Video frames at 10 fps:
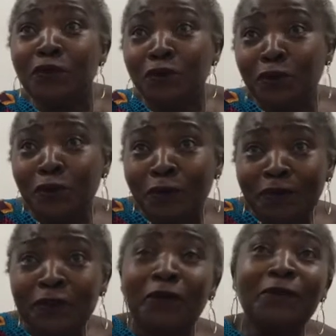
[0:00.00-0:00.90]
do
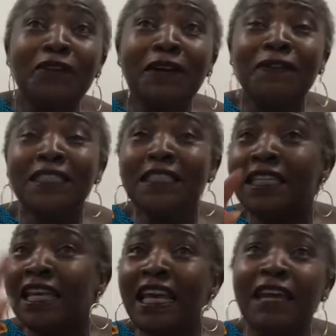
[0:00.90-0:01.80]
some graffiti,
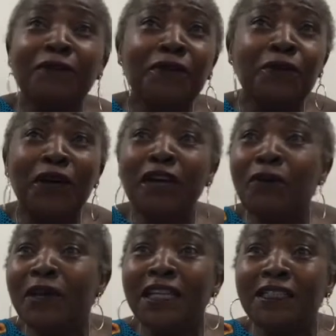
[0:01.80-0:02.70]
everywhere
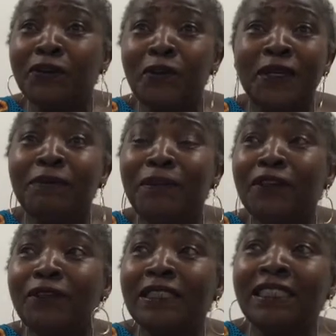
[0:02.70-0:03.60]
where he's going,
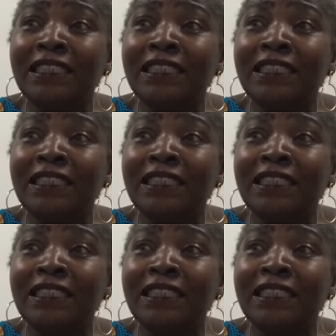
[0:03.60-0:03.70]
because